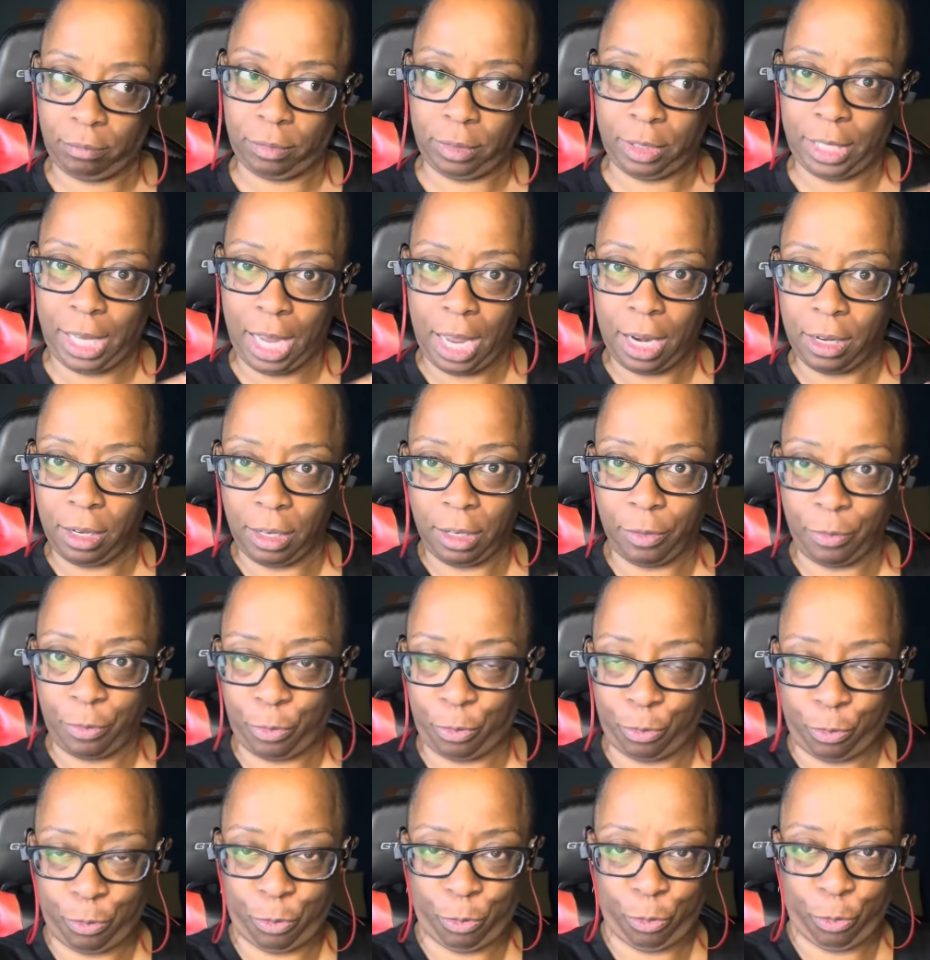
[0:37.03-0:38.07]
getting
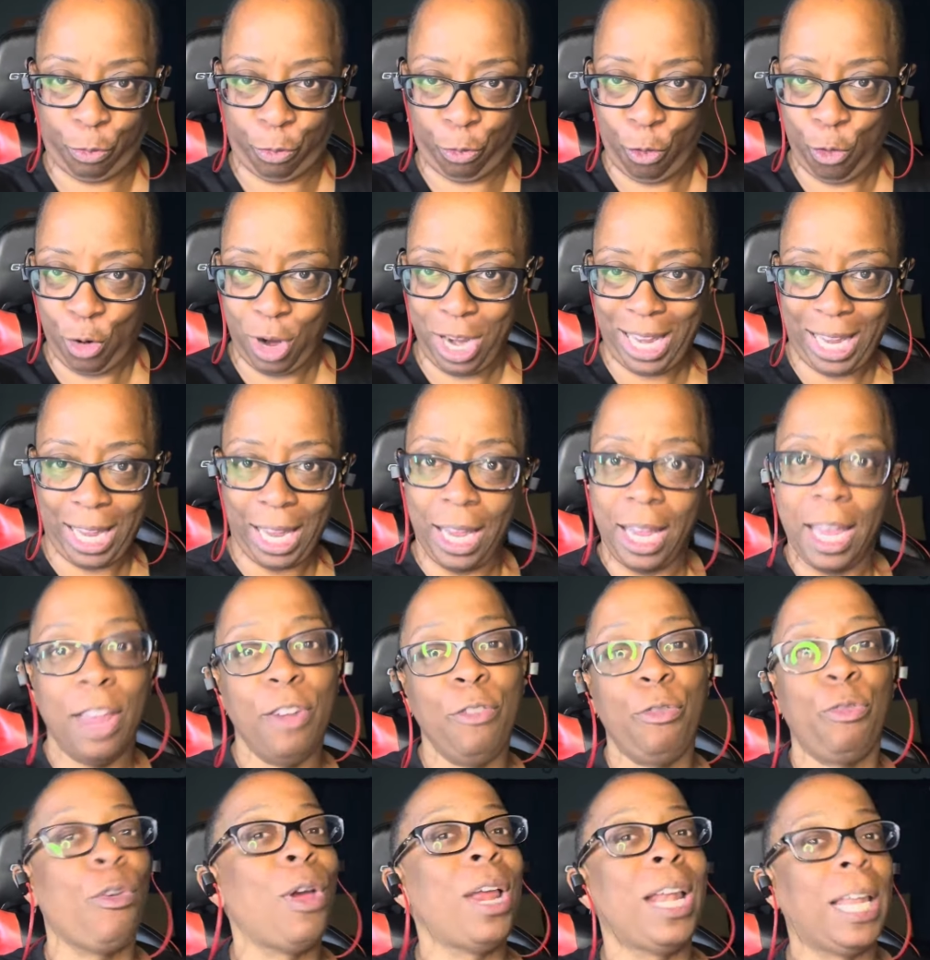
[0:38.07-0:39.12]
freaky
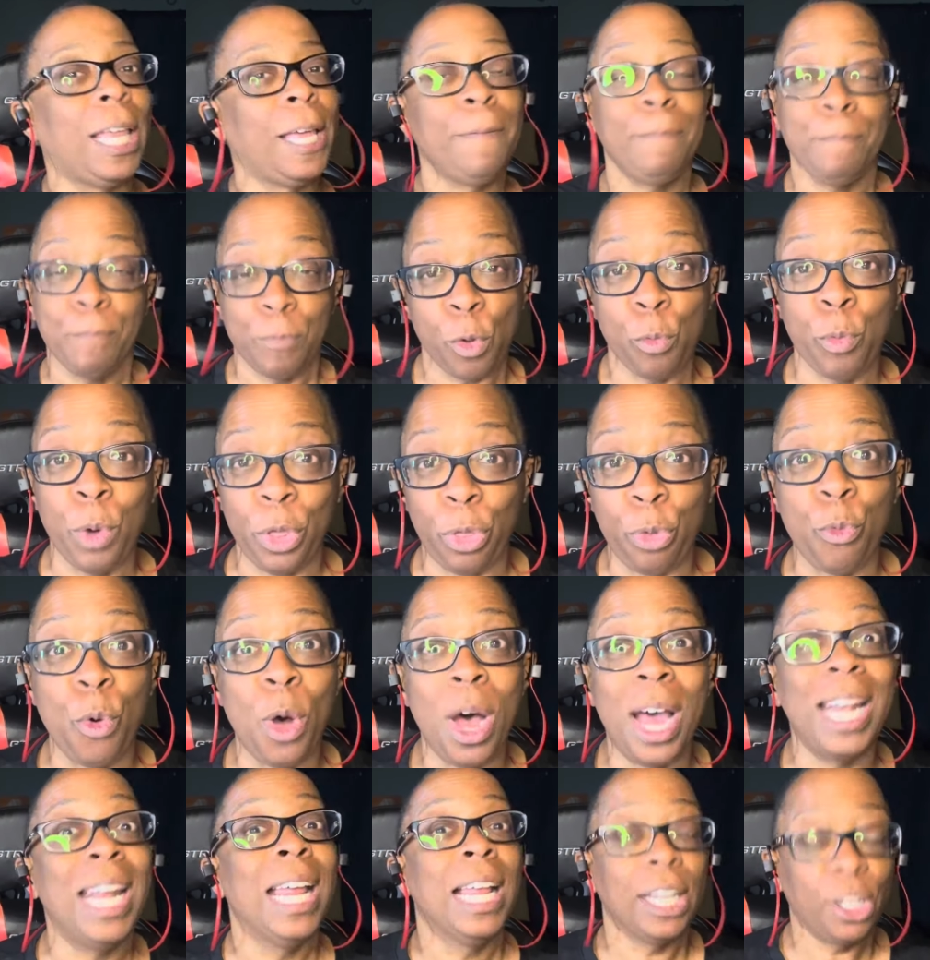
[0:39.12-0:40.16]
and friendly with
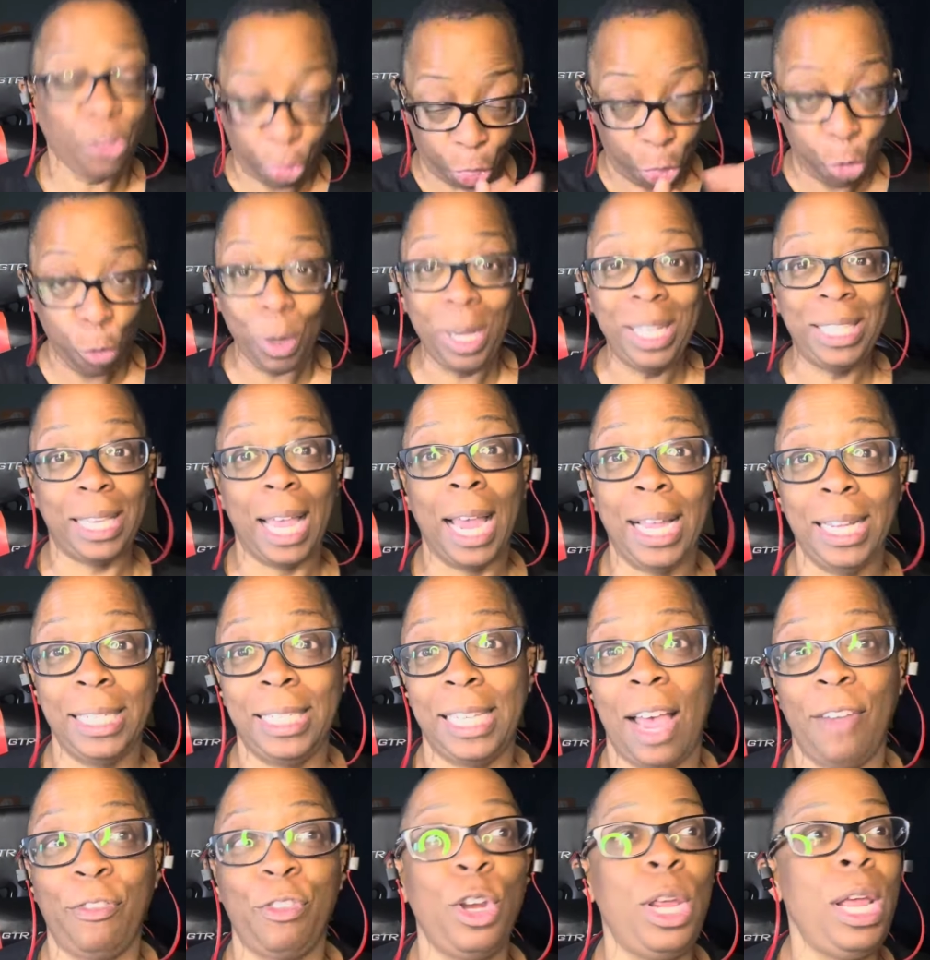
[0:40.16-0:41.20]
one 3 seconds
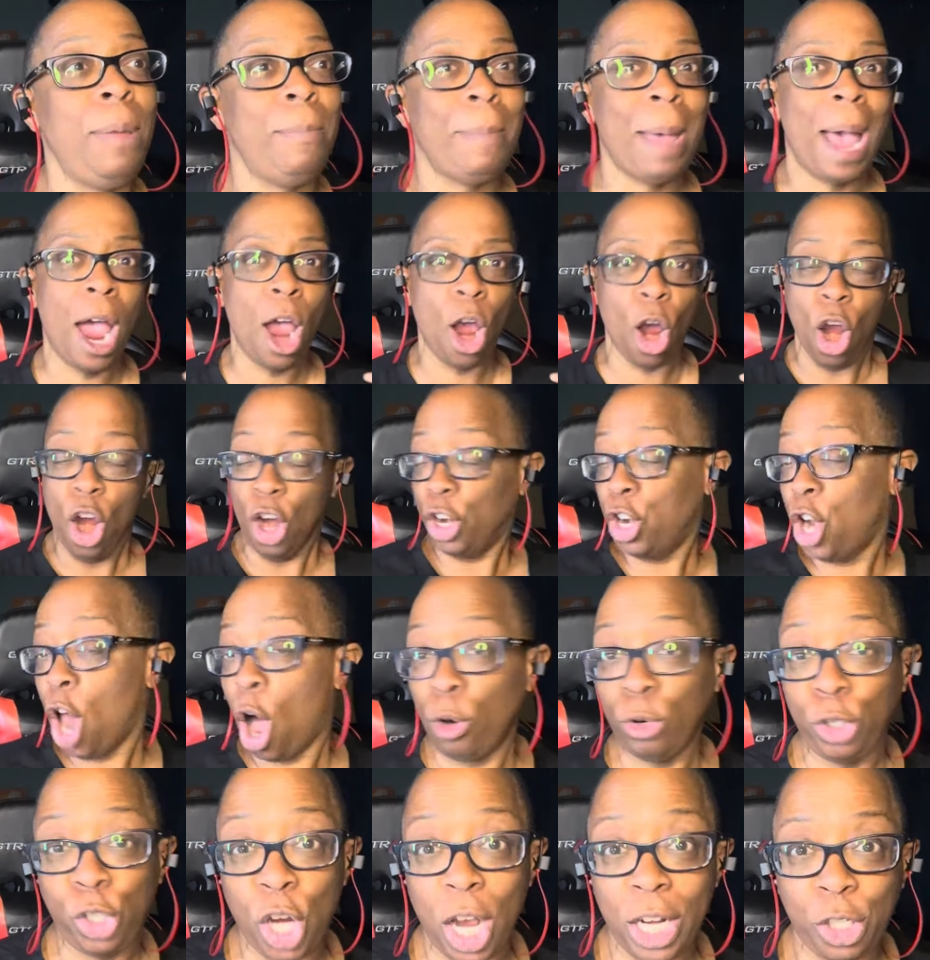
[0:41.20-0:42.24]
after he met her.
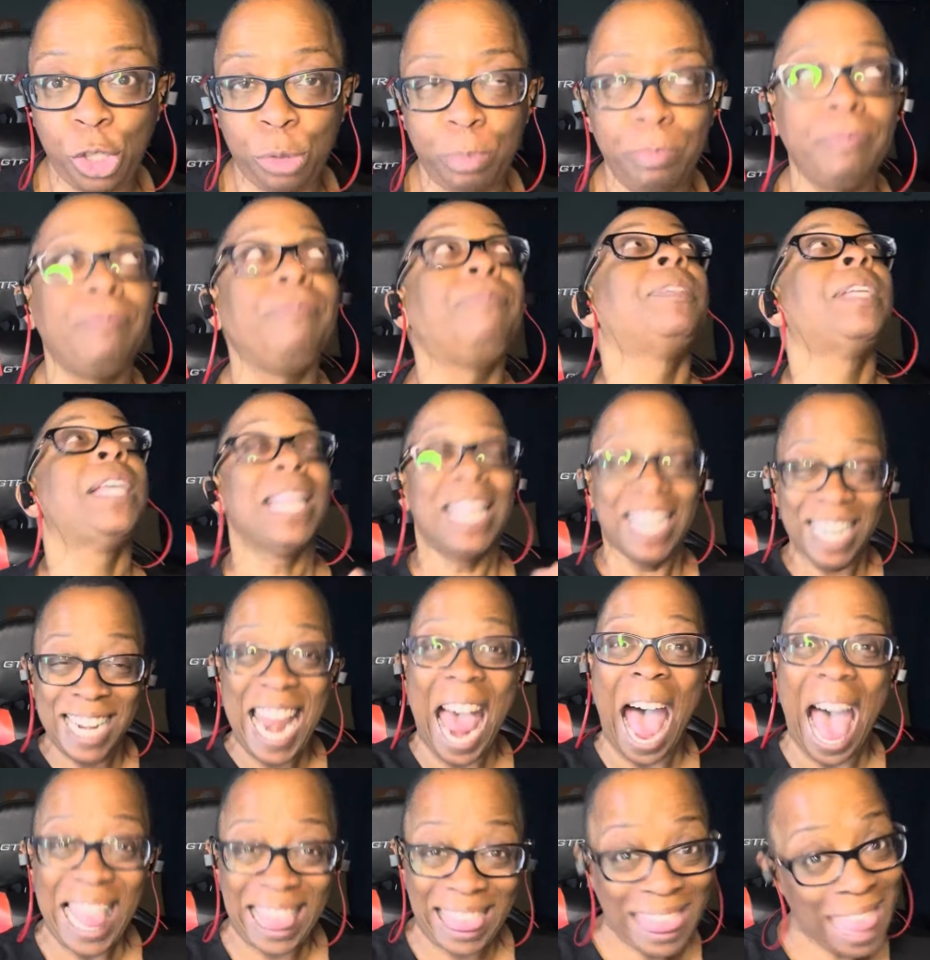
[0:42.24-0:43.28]
No judgment.
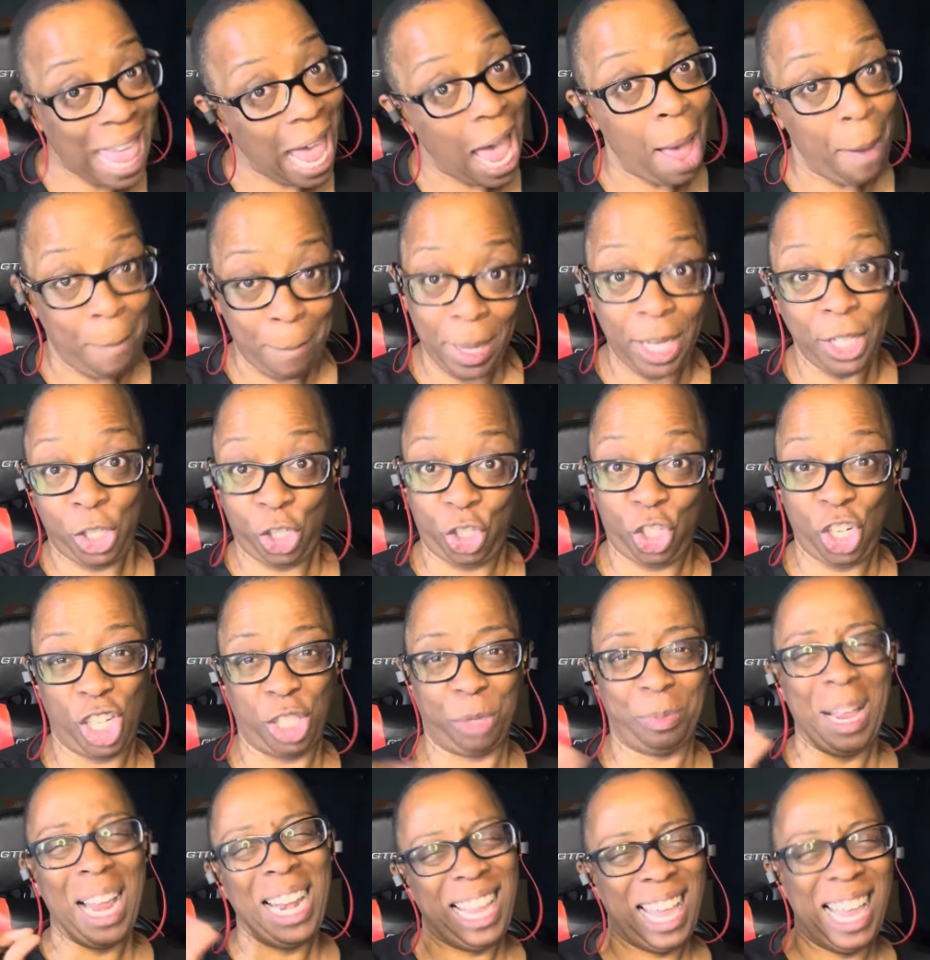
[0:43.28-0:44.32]
Not that much
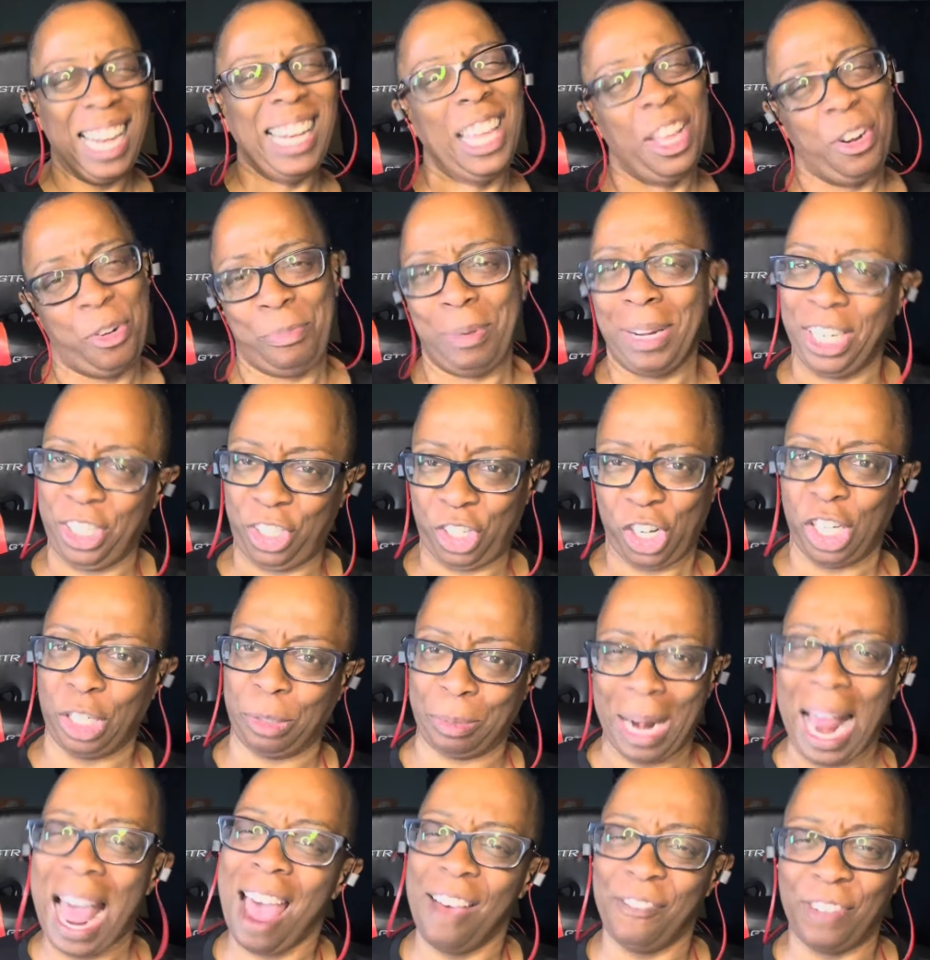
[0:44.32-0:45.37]
judgment. A little bit of
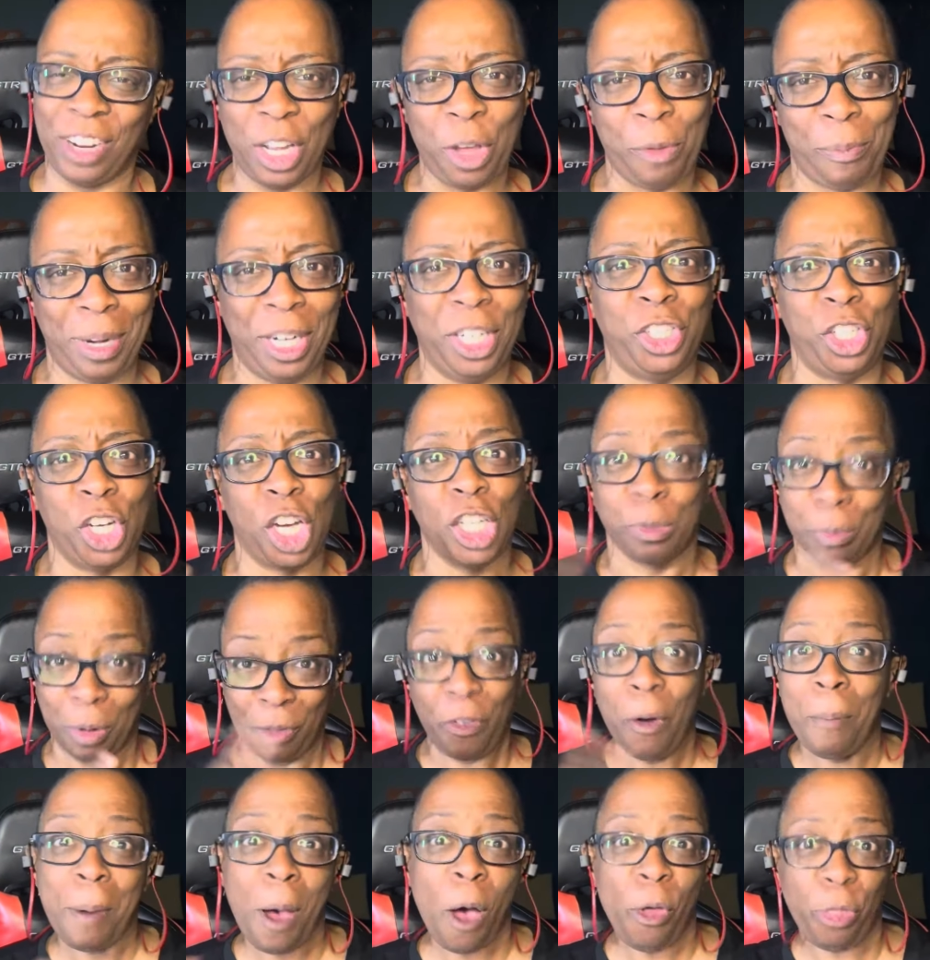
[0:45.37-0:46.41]
judgment. I have a little bit of judgment
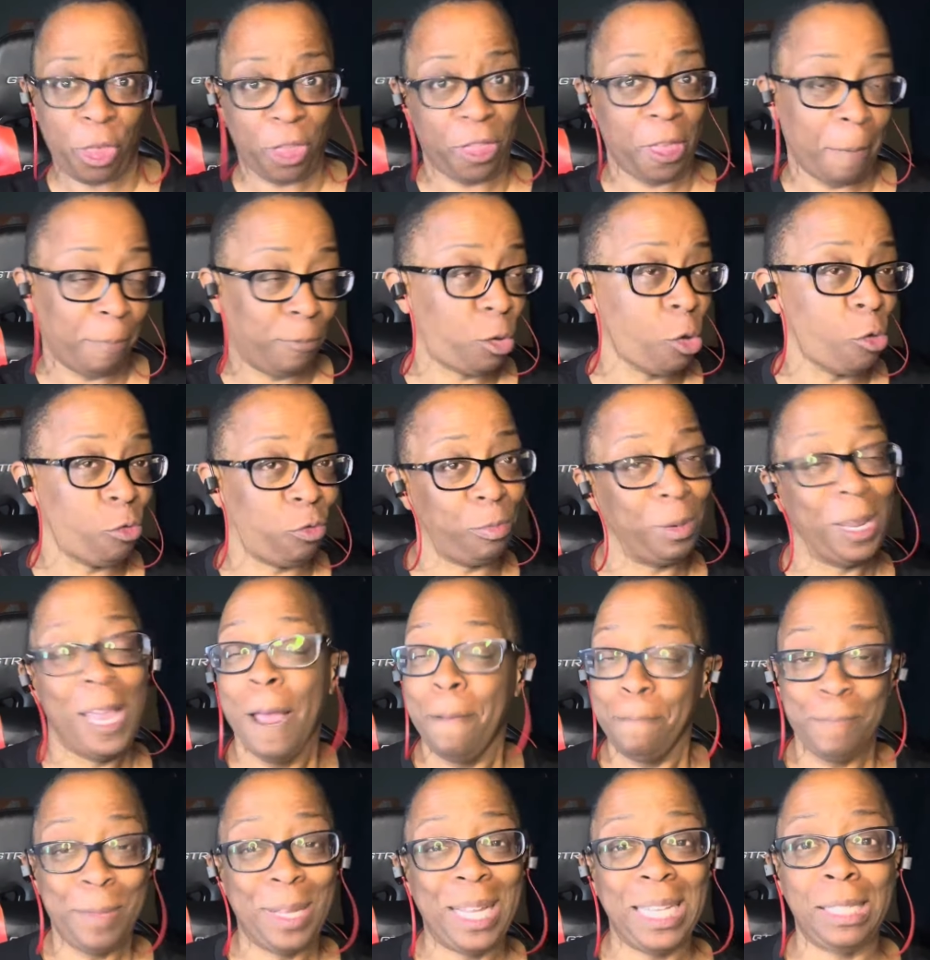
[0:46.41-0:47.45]
for both of them, truthfully.
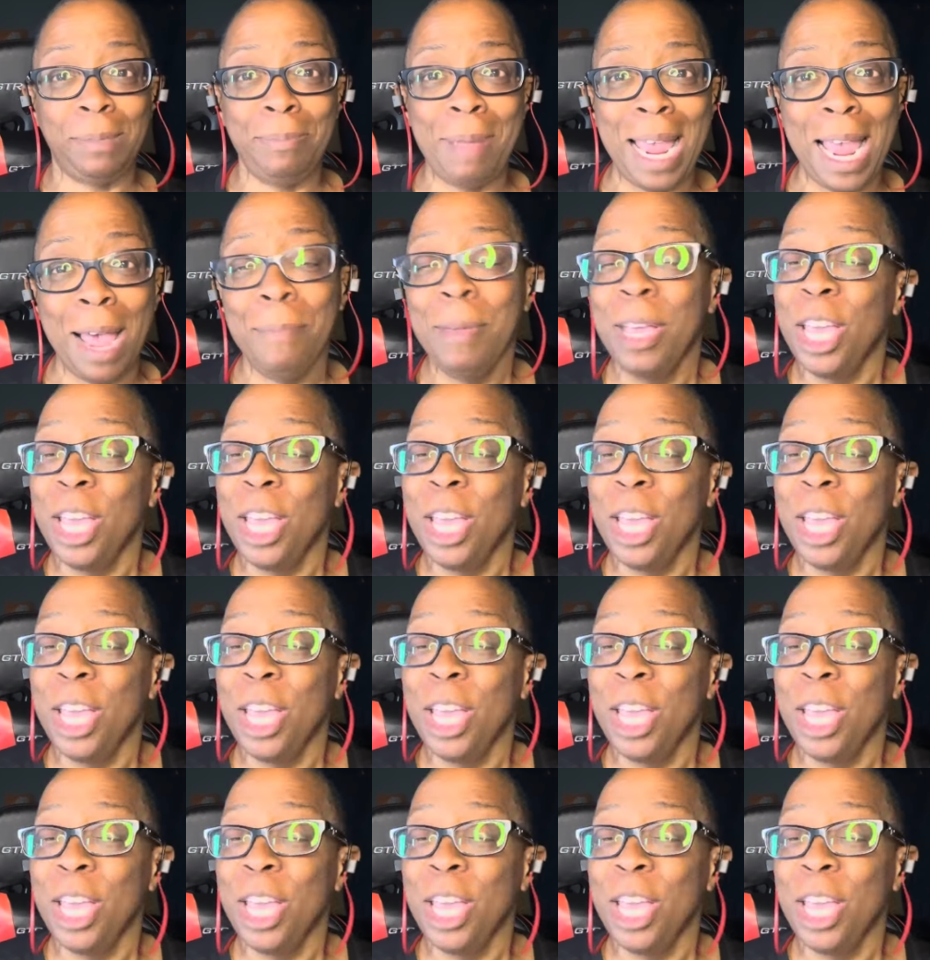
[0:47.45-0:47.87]
Because, ma'am,